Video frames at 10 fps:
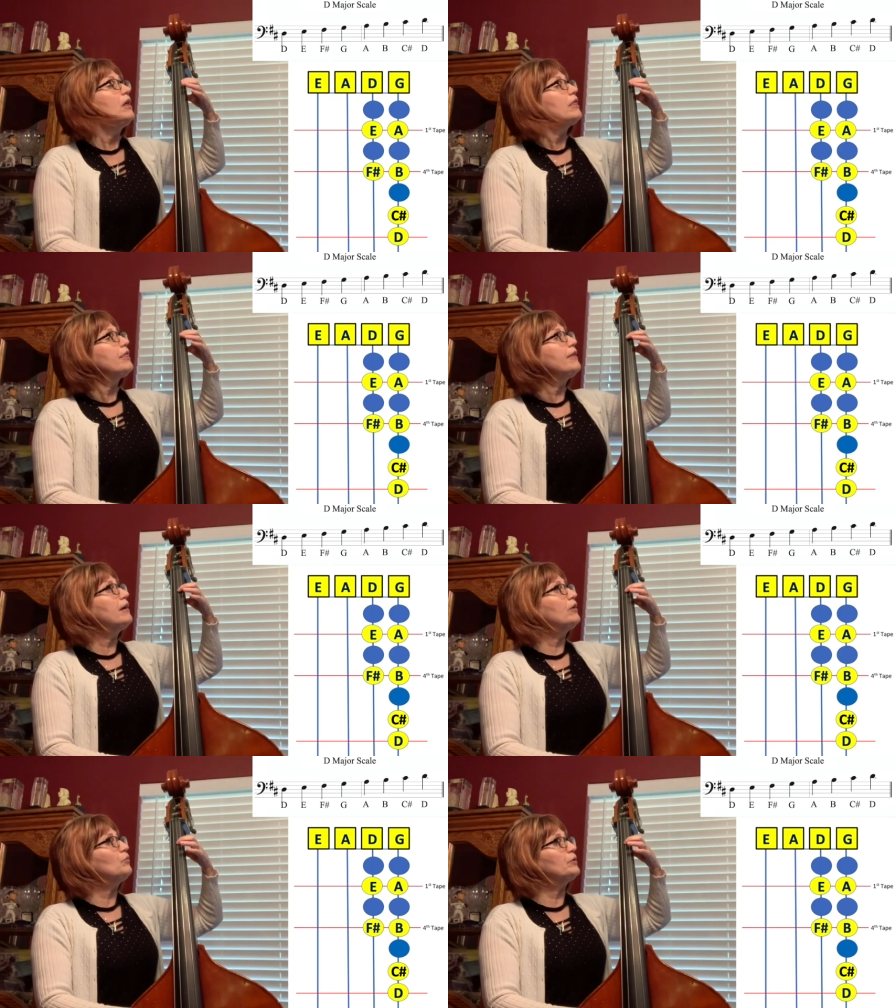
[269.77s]

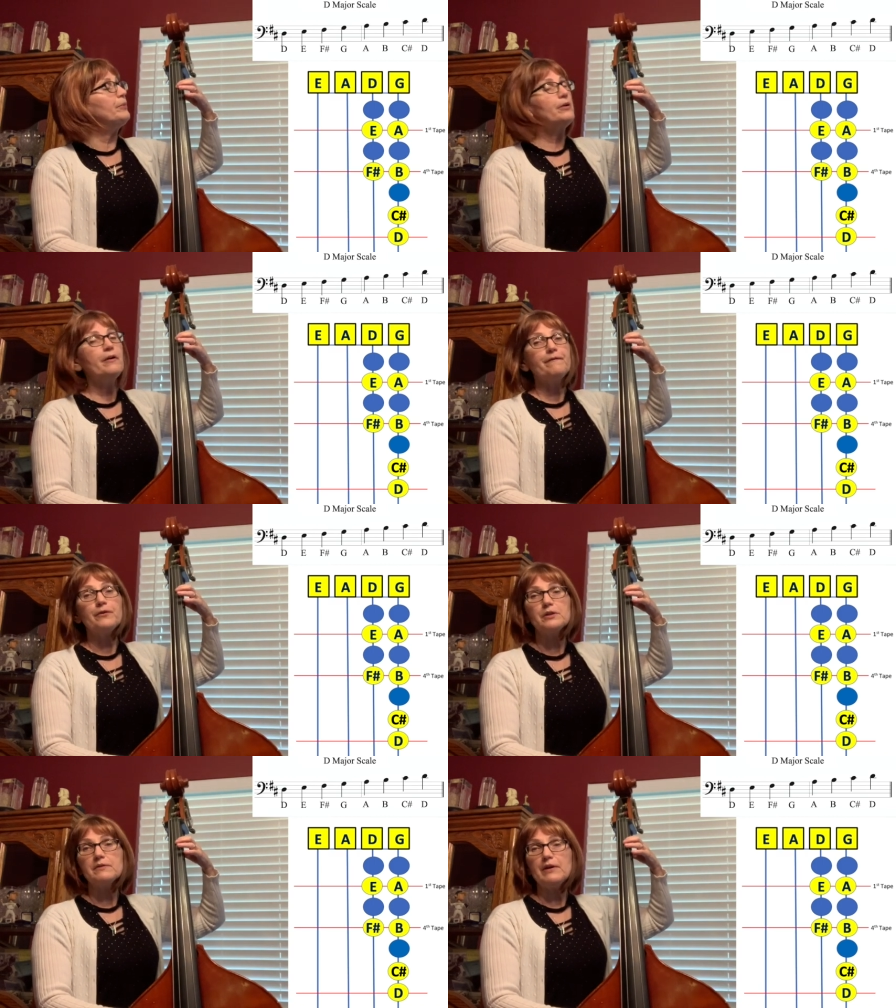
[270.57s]
then we'll put our
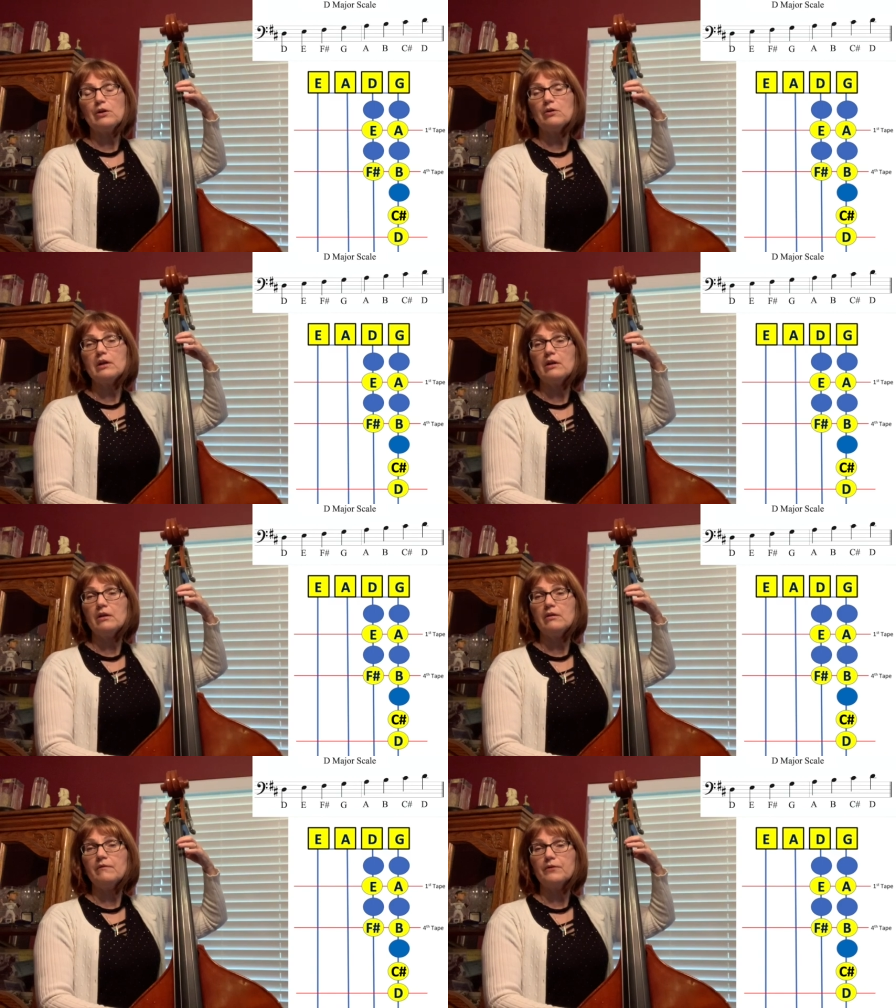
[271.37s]
first finger
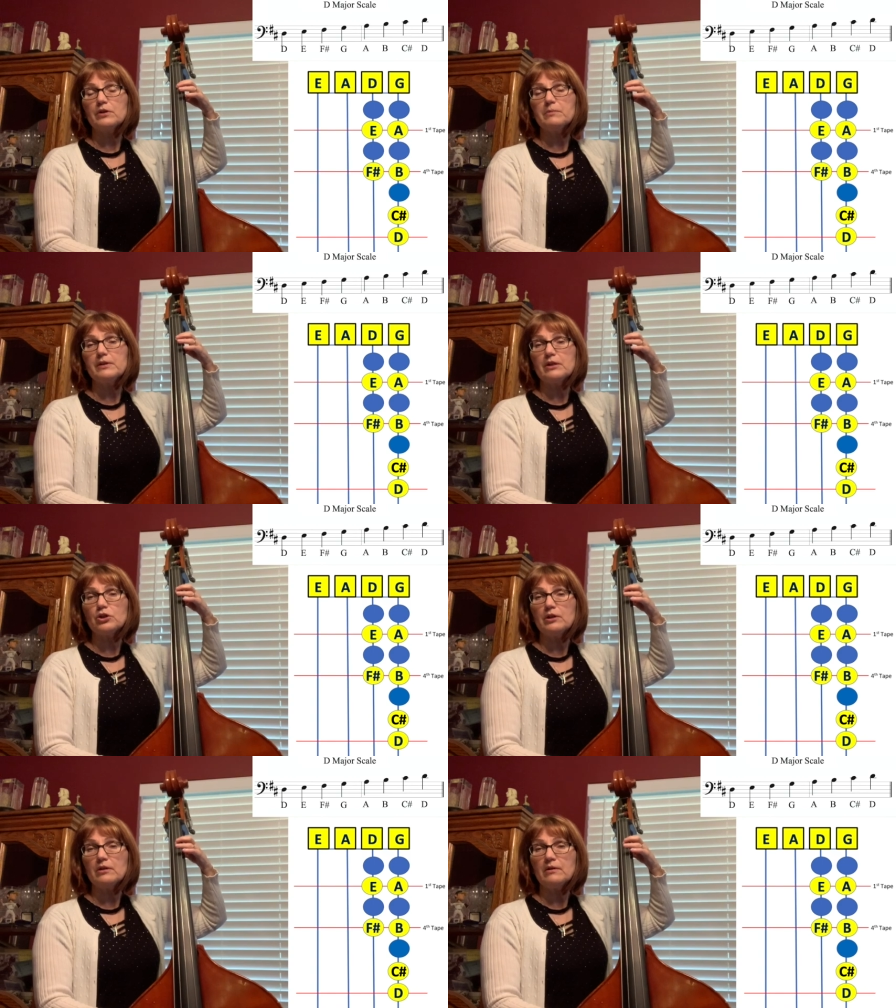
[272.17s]
in first
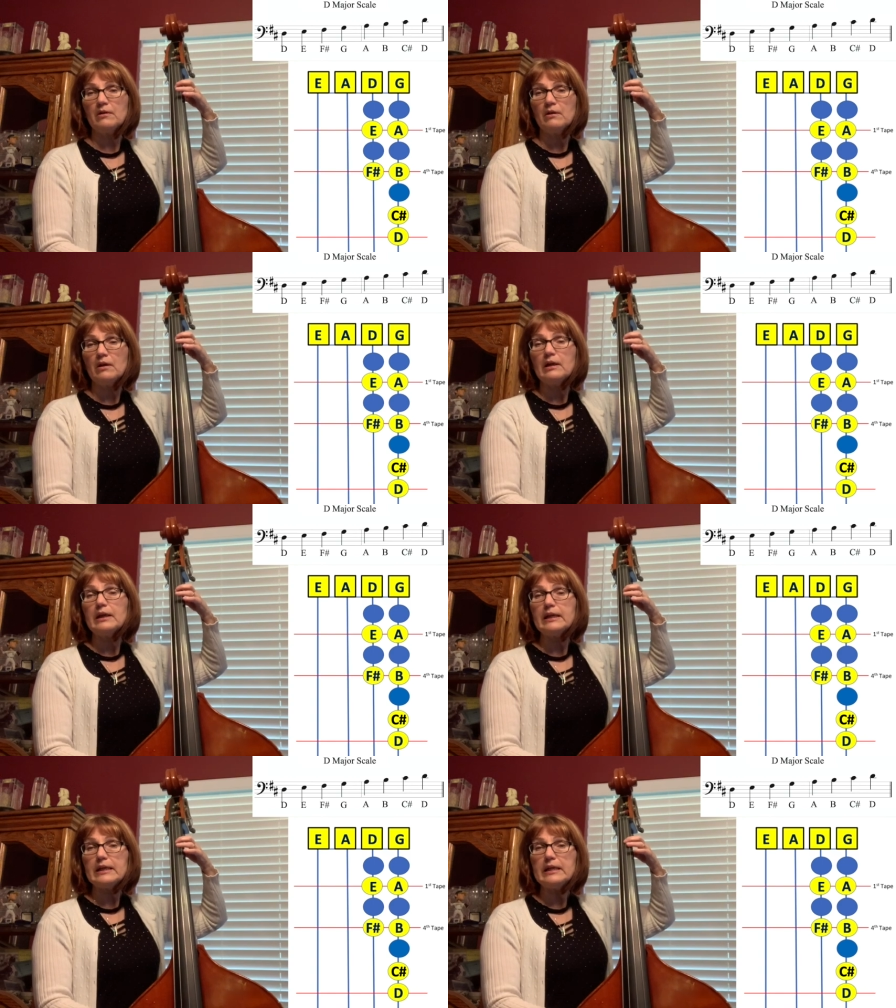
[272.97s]
position,
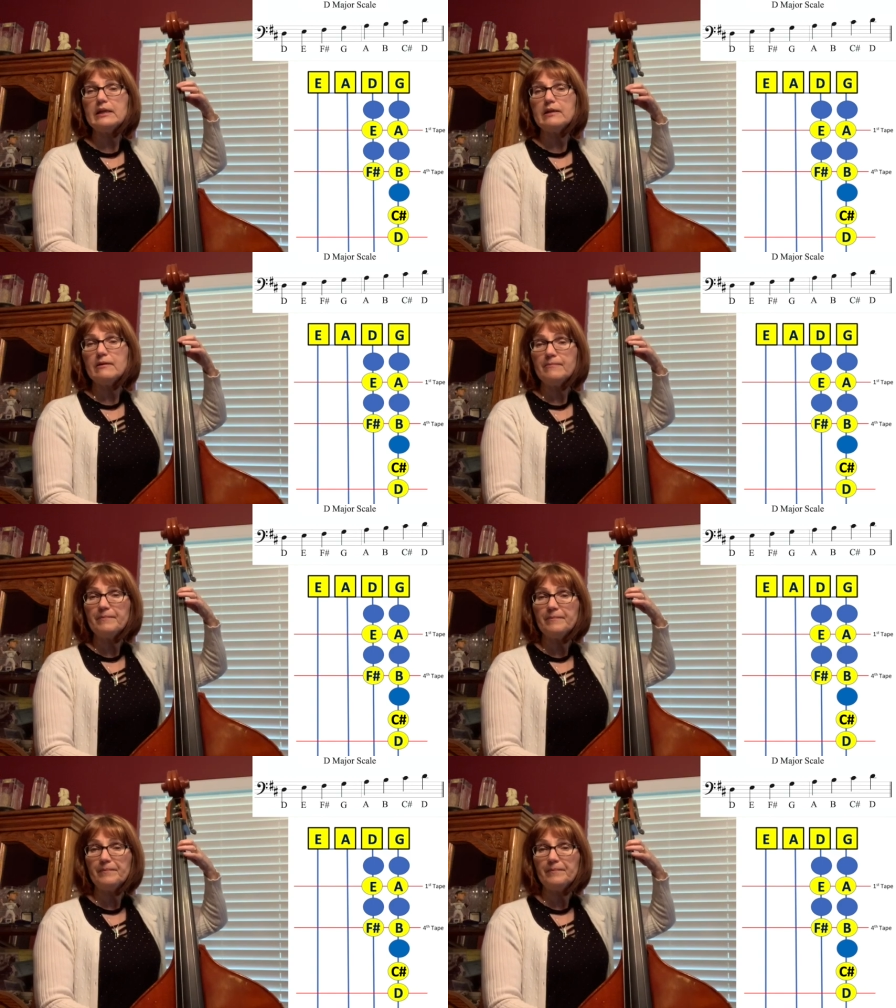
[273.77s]
E,